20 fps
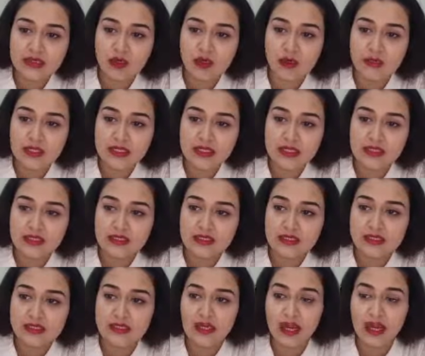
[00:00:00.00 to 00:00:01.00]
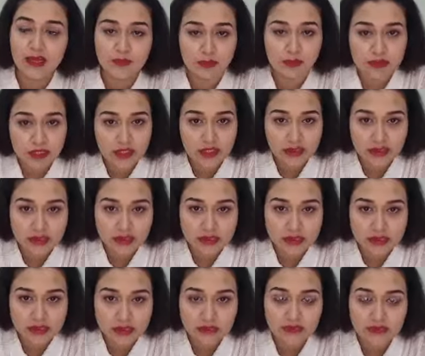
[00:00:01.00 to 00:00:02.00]
commonly is
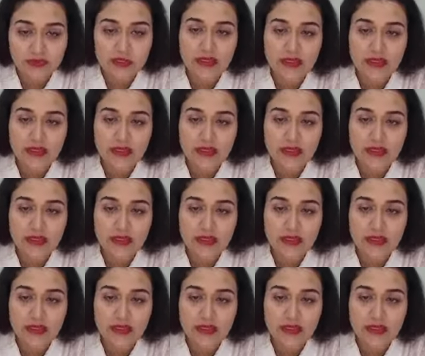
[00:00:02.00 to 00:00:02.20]
hypothyroidism.